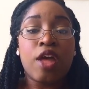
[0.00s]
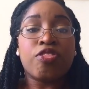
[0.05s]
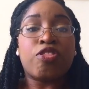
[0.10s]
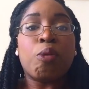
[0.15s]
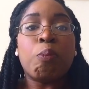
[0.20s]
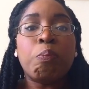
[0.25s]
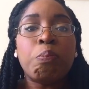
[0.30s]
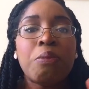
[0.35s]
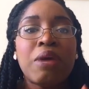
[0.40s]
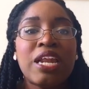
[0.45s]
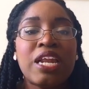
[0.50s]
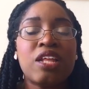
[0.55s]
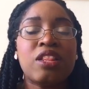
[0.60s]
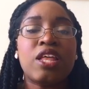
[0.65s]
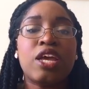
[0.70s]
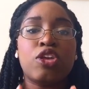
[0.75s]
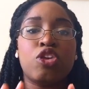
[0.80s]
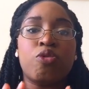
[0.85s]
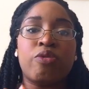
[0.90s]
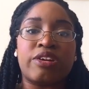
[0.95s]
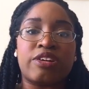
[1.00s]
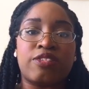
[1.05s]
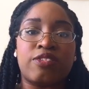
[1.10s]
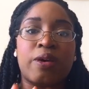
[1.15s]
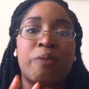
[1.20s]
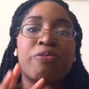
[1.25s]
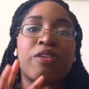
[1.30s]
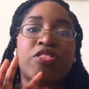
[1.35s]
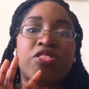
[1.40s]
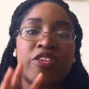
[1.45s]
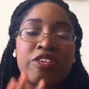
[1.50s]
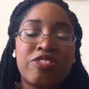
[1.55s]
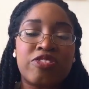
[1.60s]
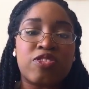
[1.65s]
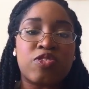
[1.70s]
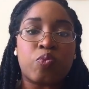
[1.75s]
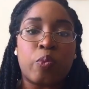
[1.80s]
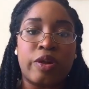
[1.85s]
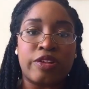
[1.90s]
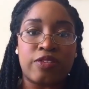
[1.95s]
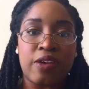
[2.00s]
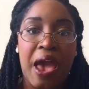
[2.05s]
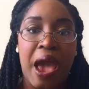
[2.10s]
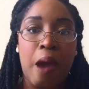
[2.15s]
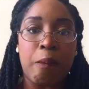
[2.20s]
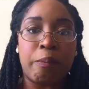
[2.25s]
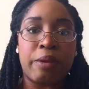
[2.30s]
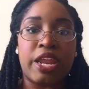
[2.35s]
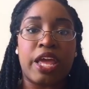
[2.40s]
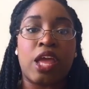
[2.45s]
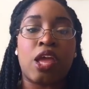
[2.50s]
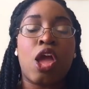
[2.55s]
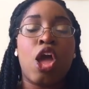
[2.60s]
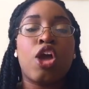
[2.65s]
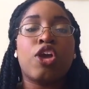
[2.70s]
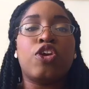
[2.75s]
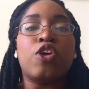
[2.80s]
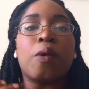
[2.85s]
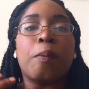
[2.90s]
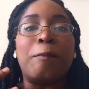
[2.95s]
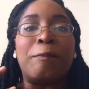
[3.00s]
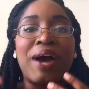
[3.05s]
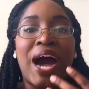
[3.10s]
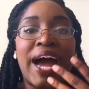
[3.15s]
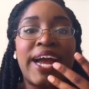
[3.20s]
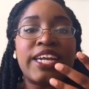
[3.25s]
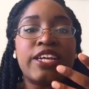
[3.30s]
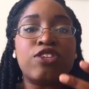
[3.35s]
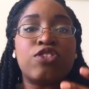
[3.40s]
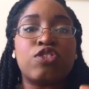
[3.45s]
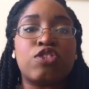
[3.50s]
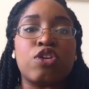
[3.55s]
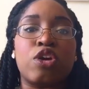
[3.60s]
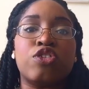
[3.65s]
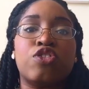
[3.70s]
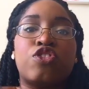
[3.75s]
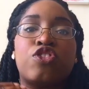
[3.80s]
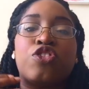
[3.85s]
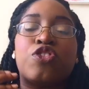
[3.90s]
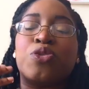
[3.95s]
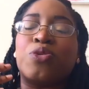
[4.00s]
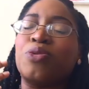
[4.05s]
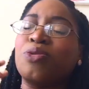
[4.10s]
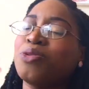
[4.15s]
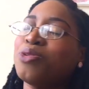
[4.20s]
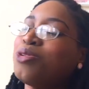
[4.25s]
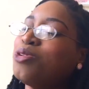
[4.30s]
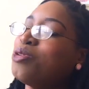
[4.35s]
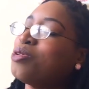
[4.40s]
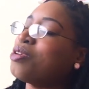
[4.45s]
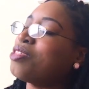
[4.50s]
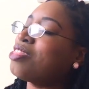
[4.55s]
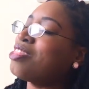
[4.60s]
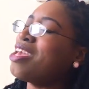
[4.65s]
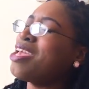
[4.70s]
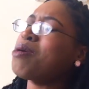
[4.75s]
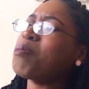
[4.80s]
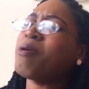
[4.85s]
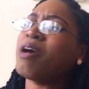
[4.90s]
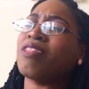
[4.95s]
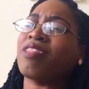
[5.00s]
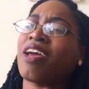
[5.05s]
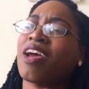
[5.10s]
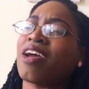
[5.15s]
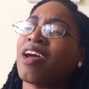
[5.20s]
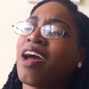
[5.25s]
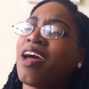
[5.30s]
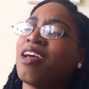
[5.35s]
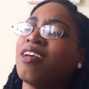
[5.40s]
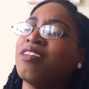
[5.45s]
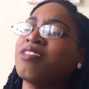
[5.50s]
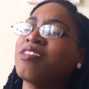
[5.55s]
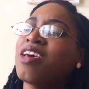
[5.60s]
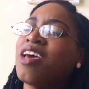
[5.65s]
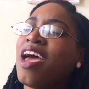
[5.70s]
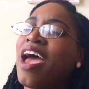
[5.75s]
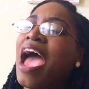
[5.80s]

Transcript: The minute that you accept that this is what's happening, your body starts to, oh, think about that, guys.